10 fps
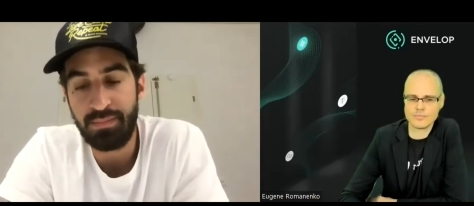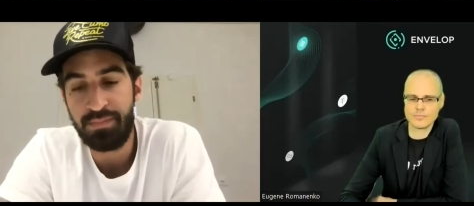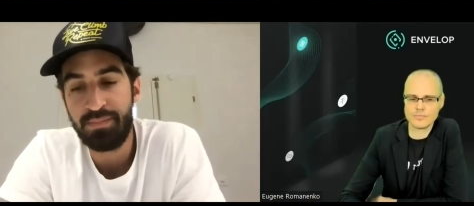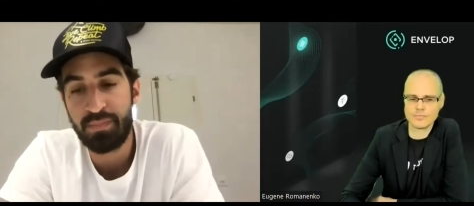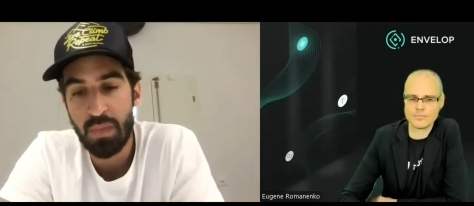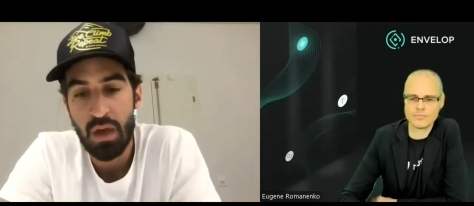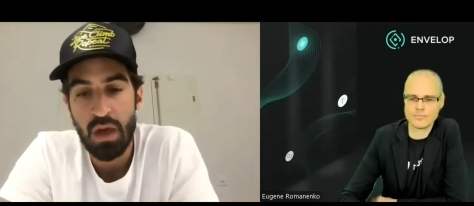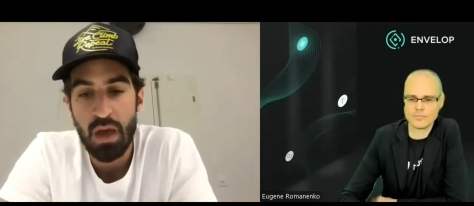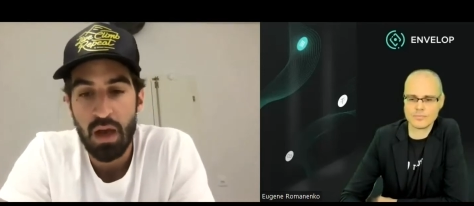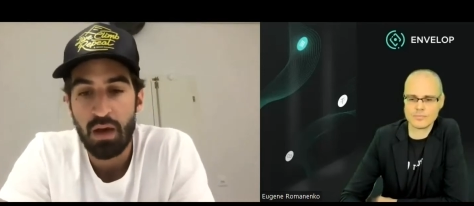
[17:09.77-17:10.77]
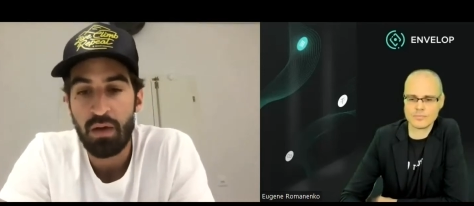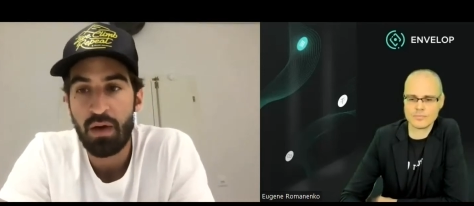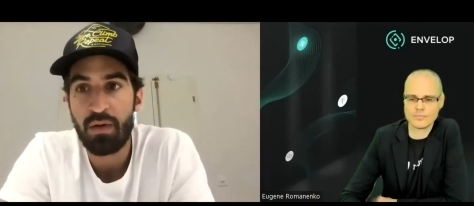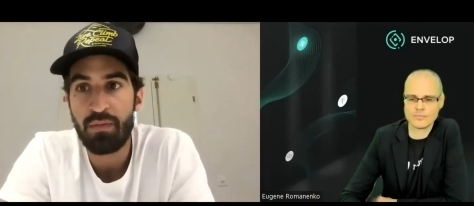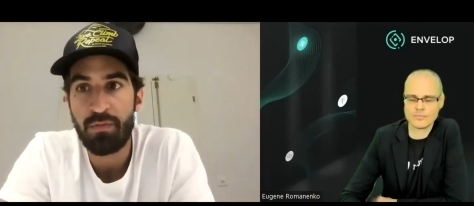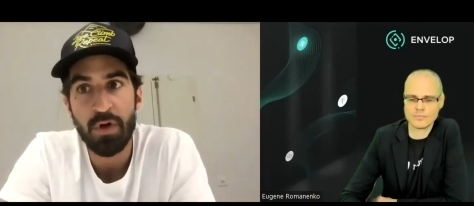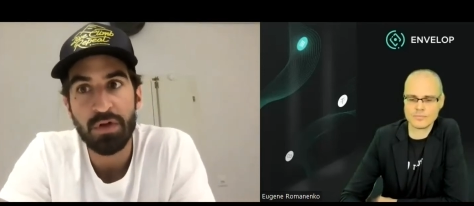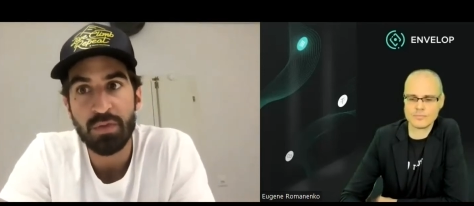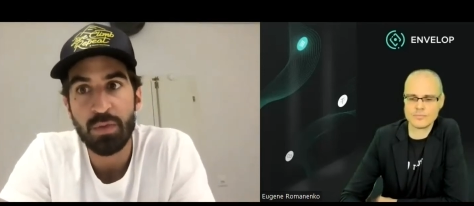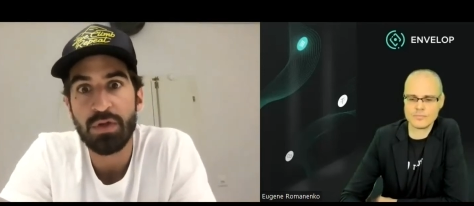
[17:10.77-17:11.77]
Speaker 1: uh,
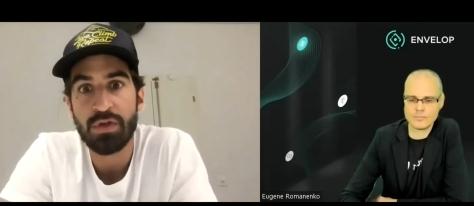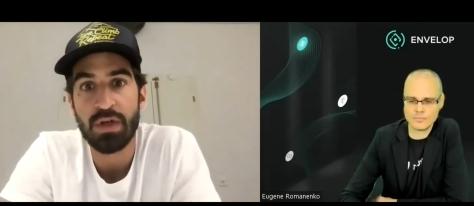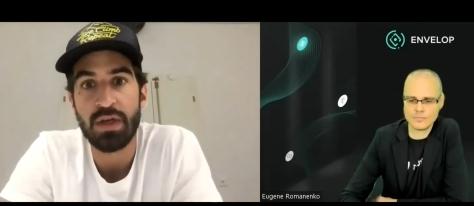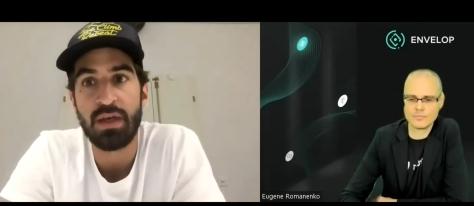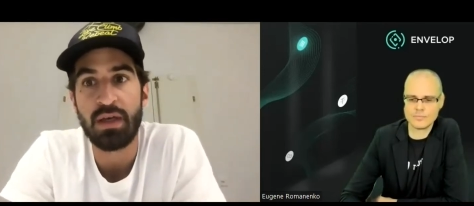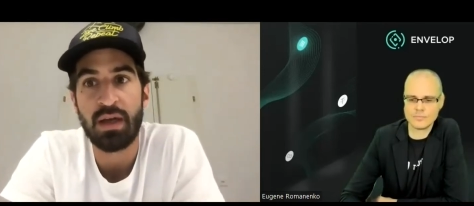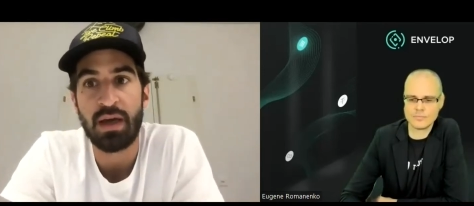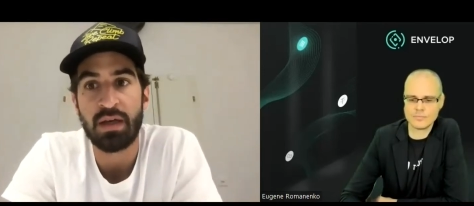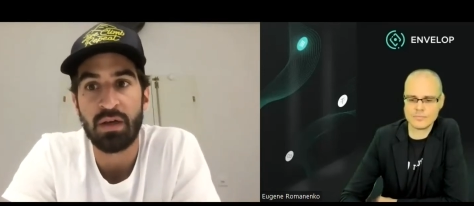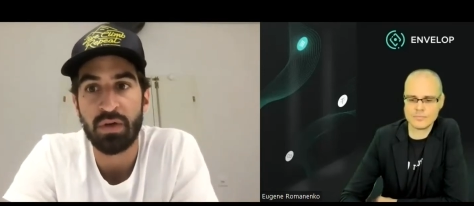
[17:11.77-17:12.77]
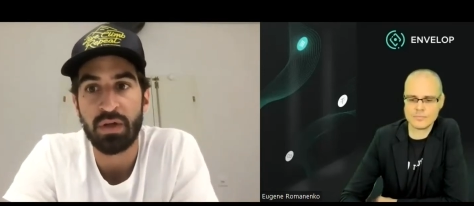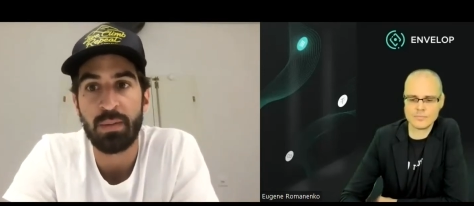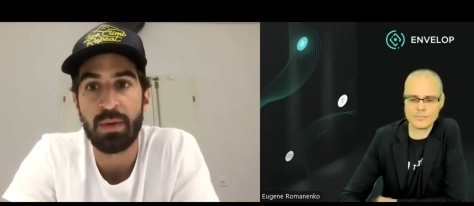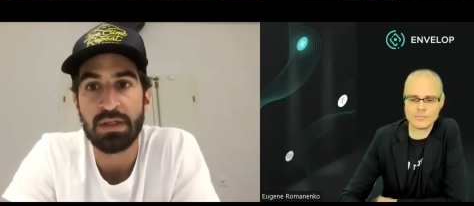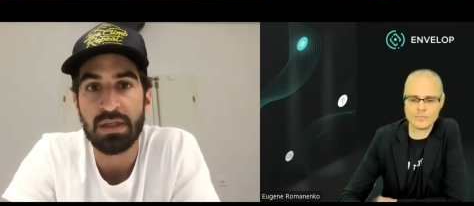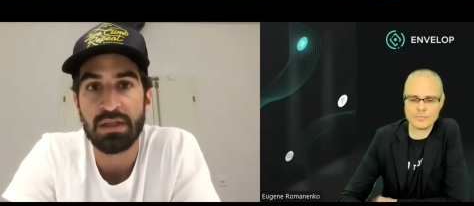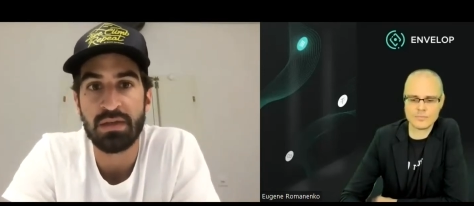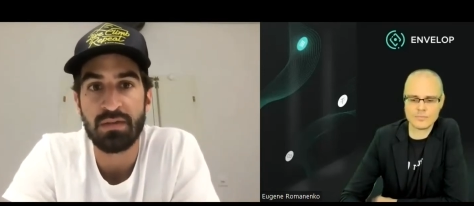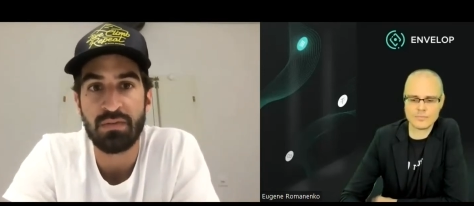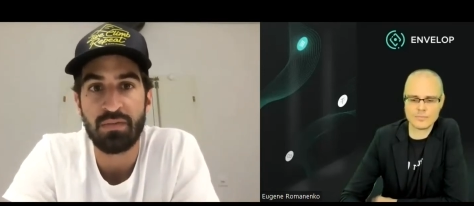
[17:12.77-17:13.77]
first we usually like look at
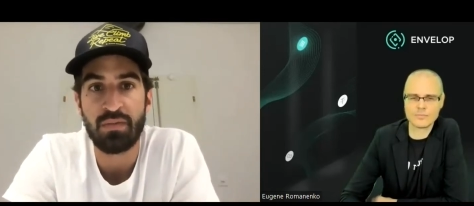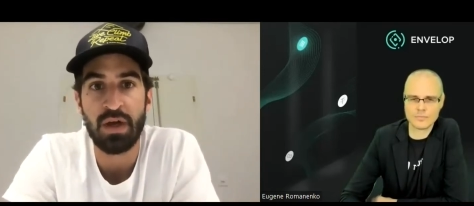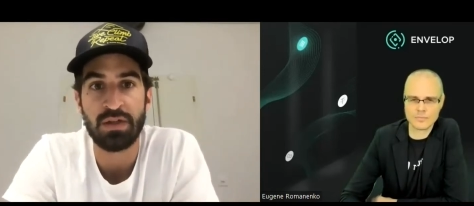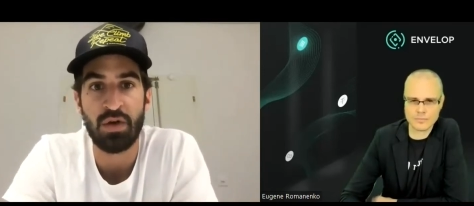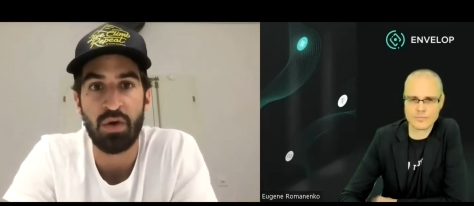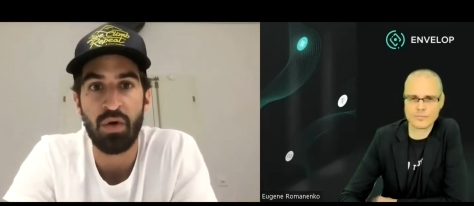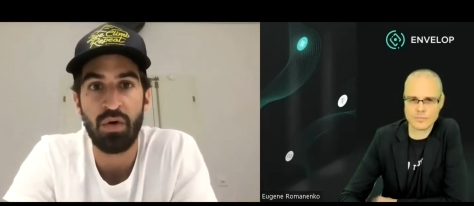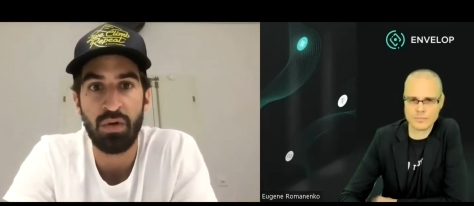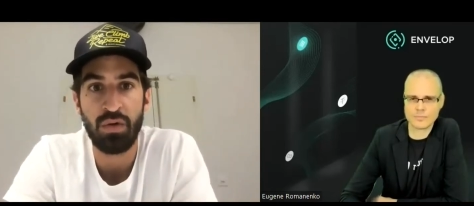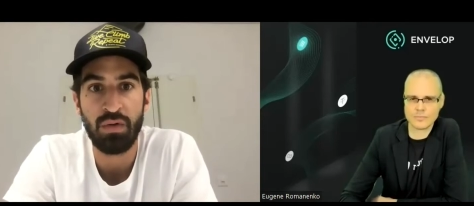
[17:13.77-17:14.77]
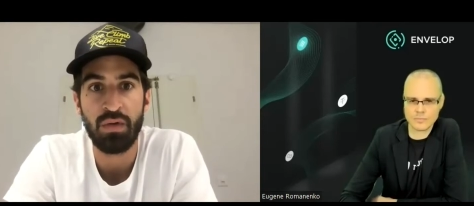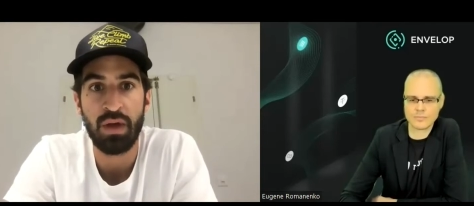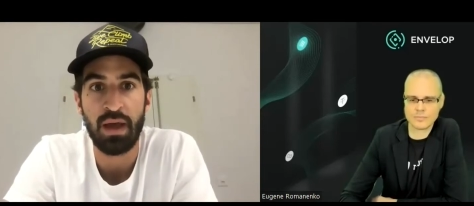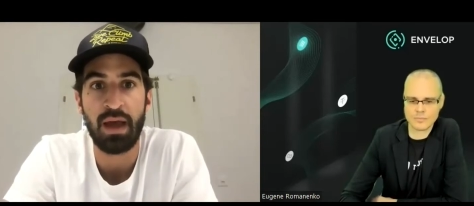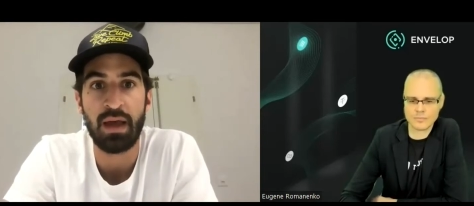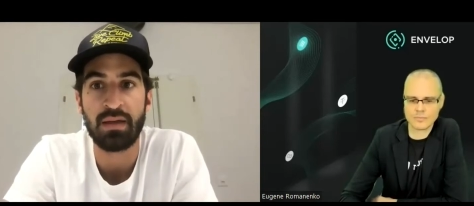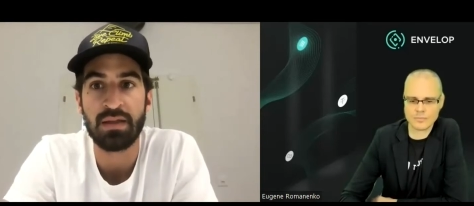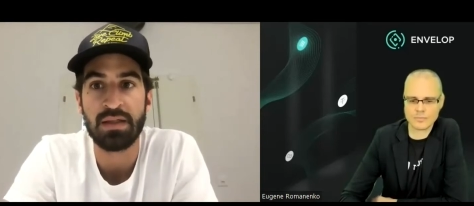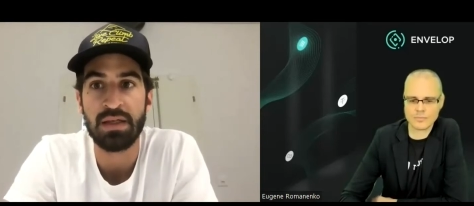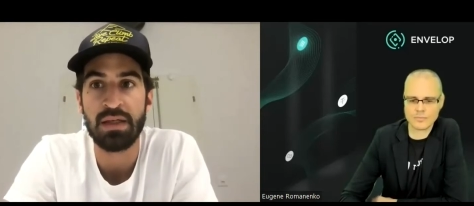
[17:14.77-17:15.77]
business as a whole
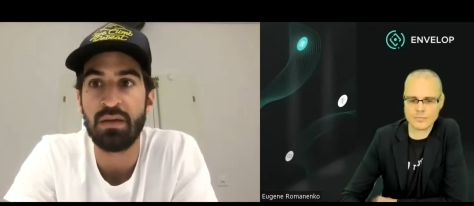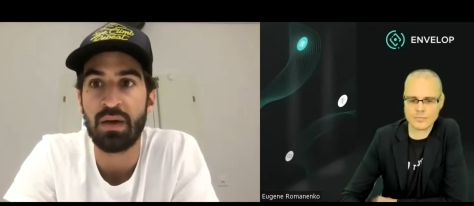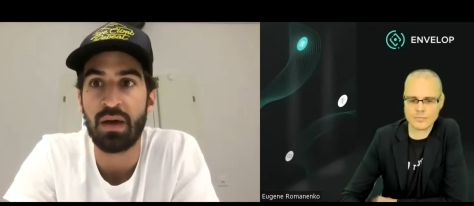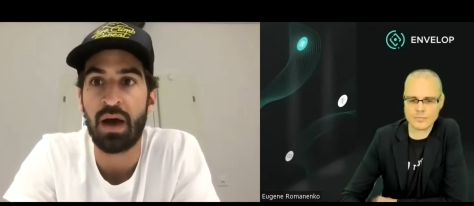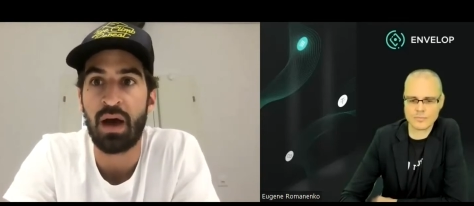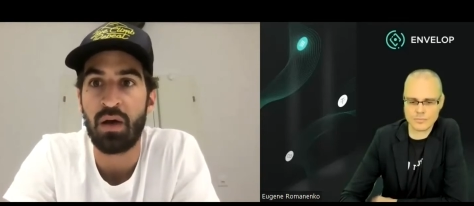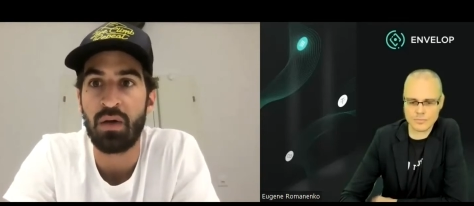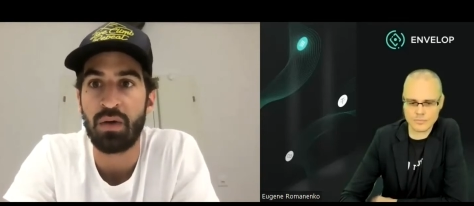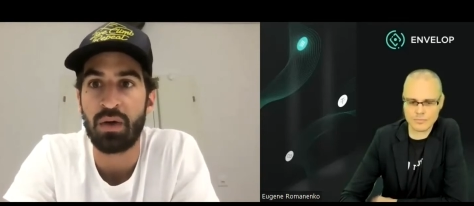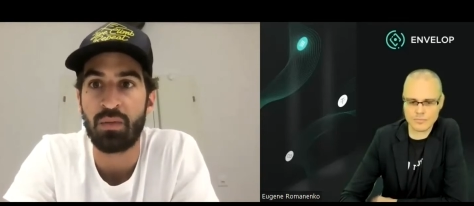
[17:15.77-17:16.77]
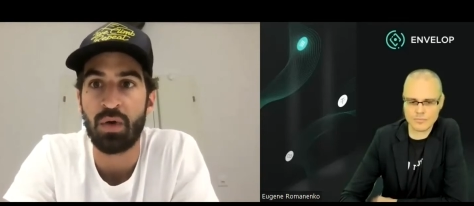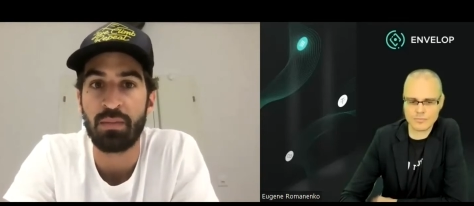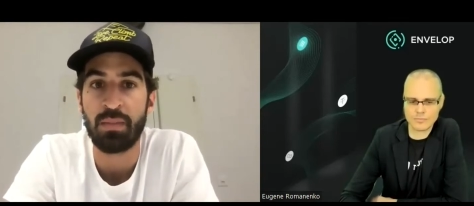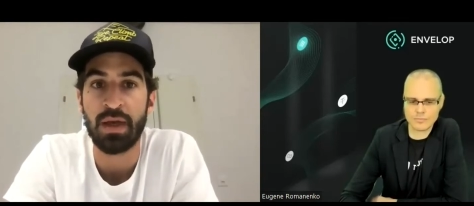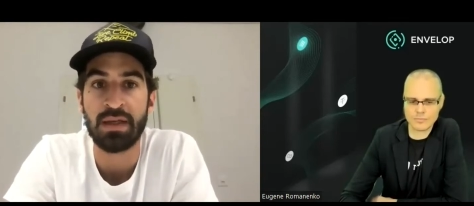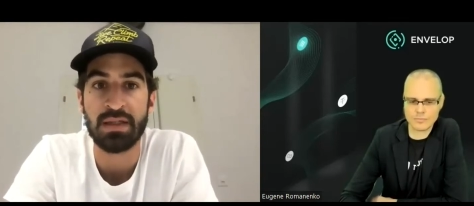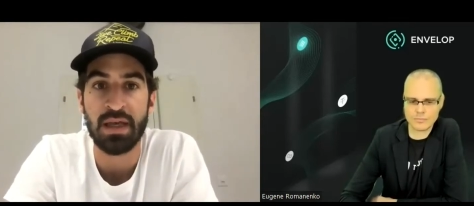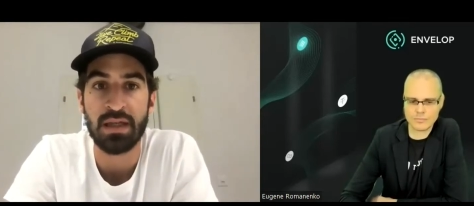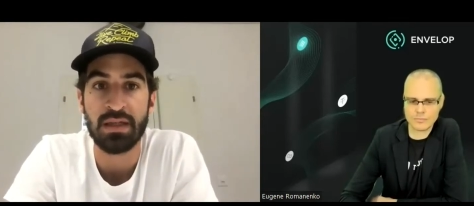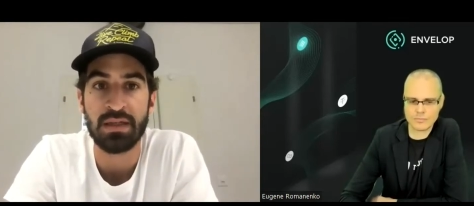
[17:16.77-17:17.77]
and see how and what makes
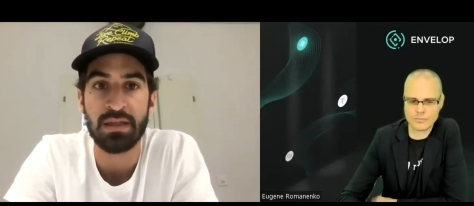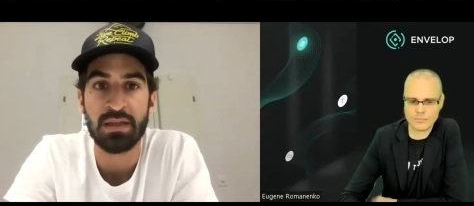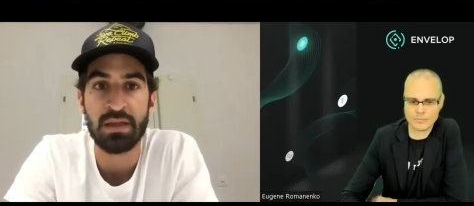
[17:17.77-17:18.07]
sense.